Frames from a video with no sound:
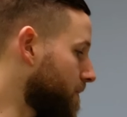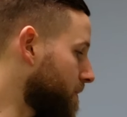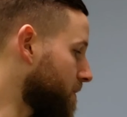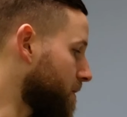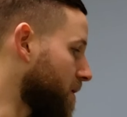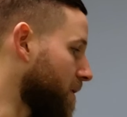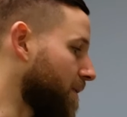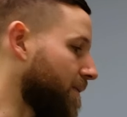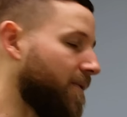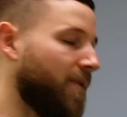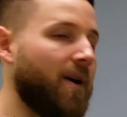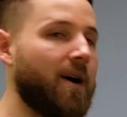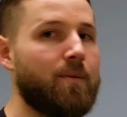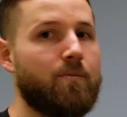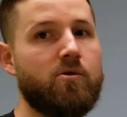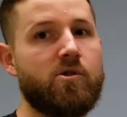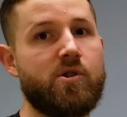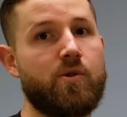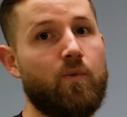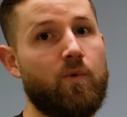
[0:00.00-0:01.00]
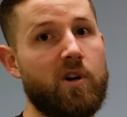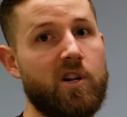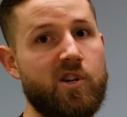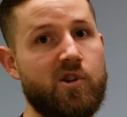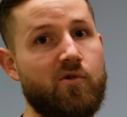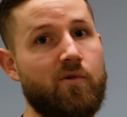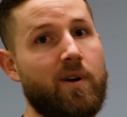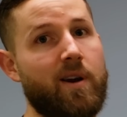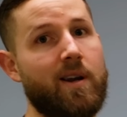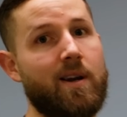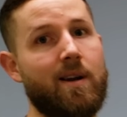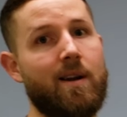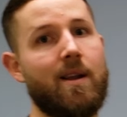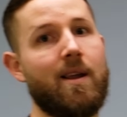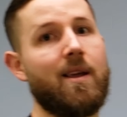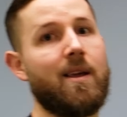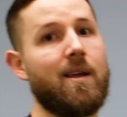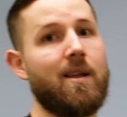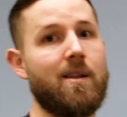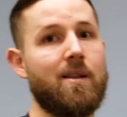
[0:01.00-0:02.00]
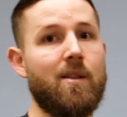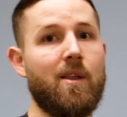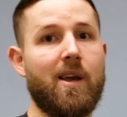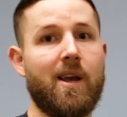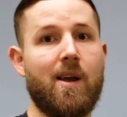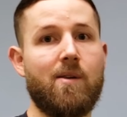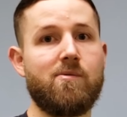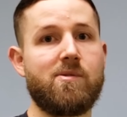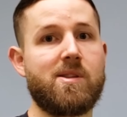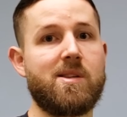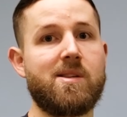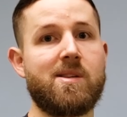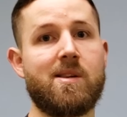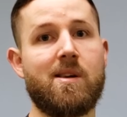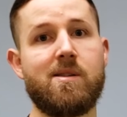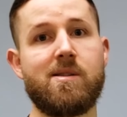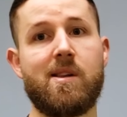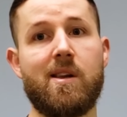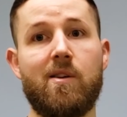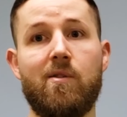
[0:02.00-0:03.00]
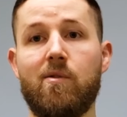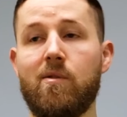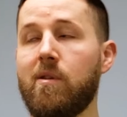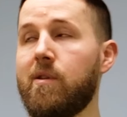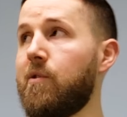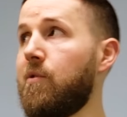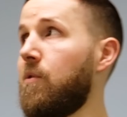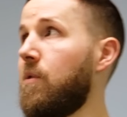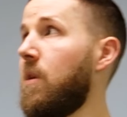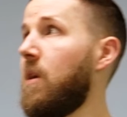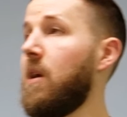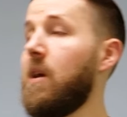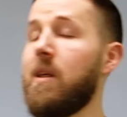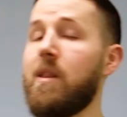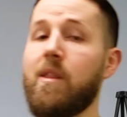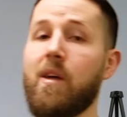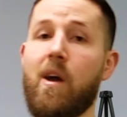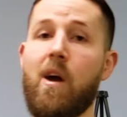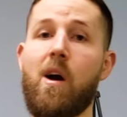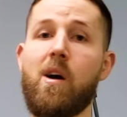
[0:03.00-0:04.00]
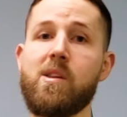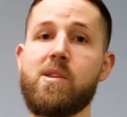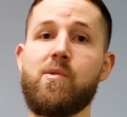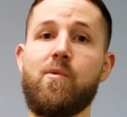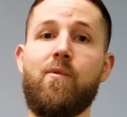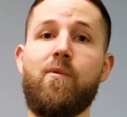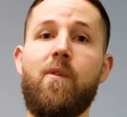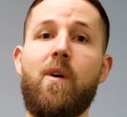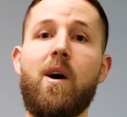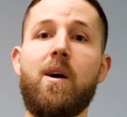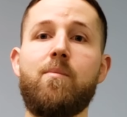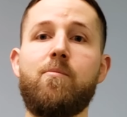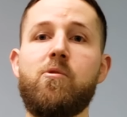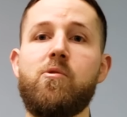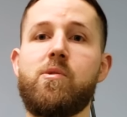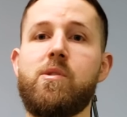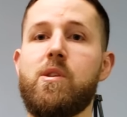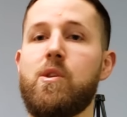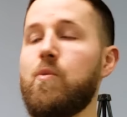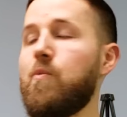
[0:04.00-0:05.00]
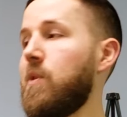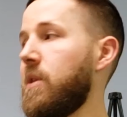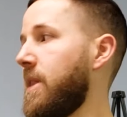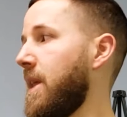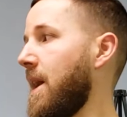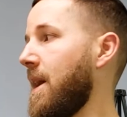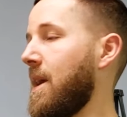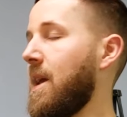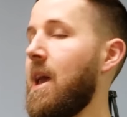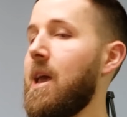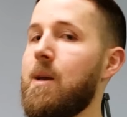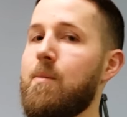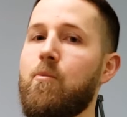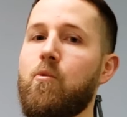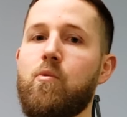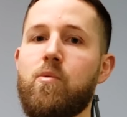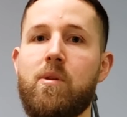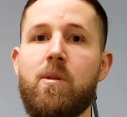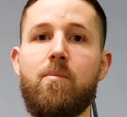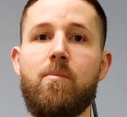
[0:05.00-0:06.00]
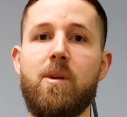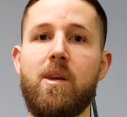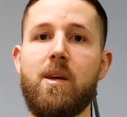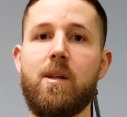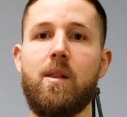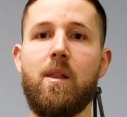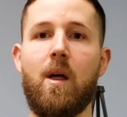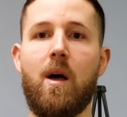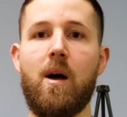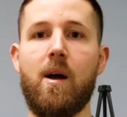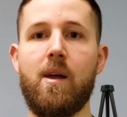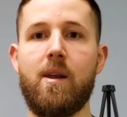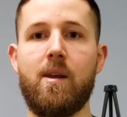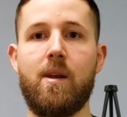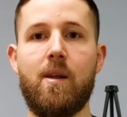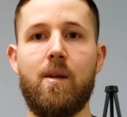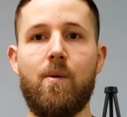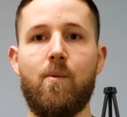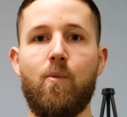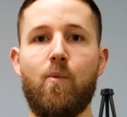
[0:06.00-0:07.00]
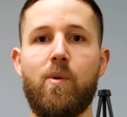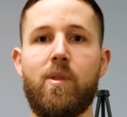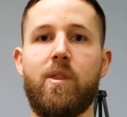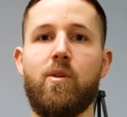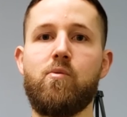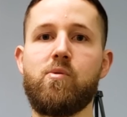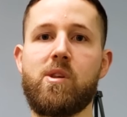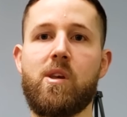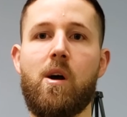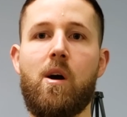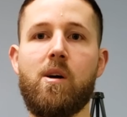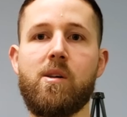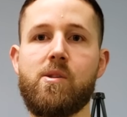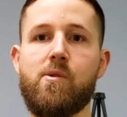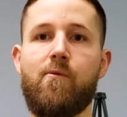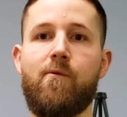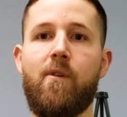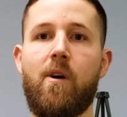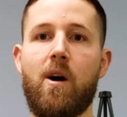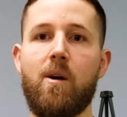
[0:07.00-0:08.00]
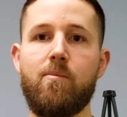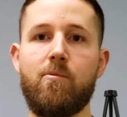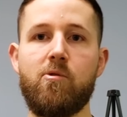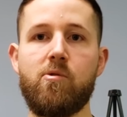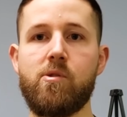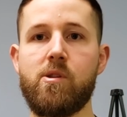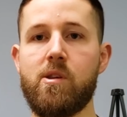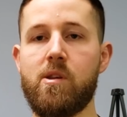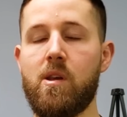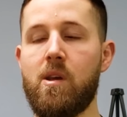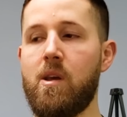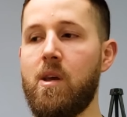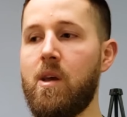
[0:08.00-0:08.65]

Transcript: to the fibers you want to train. And like I was discussing earlier, the costal fibers, you want that cable to be in line with those costal fibers.